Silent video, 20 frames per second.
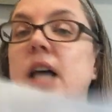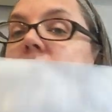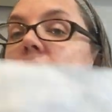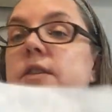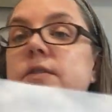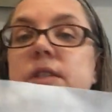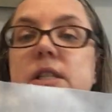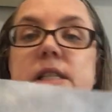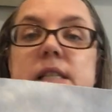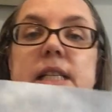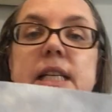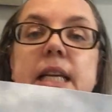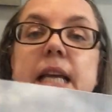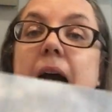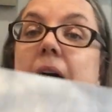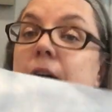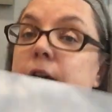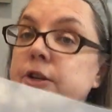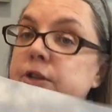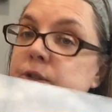I'd love to see
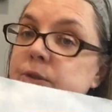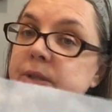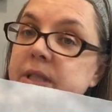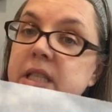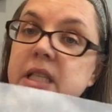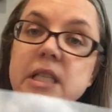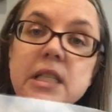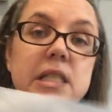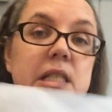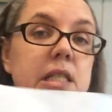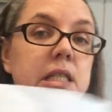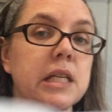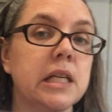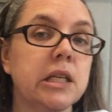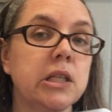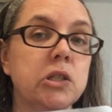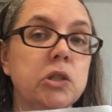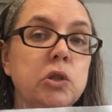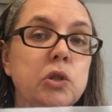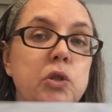how you're doing it,
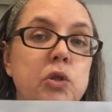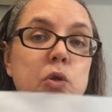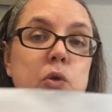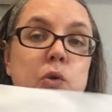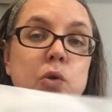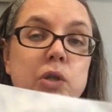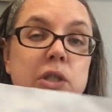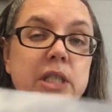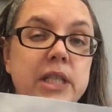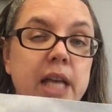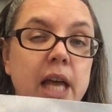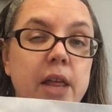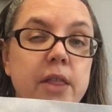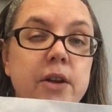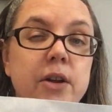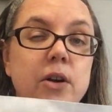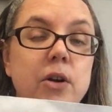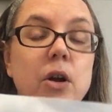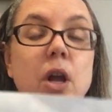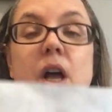singles or
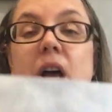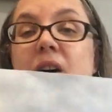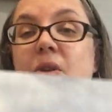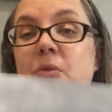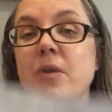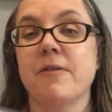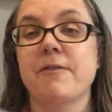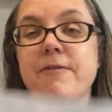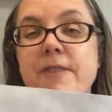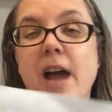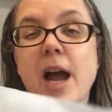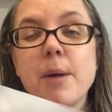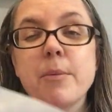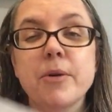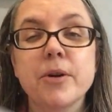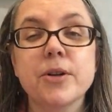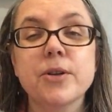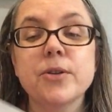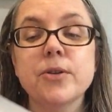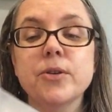together, what
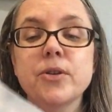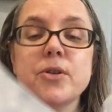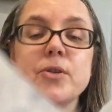fabric you're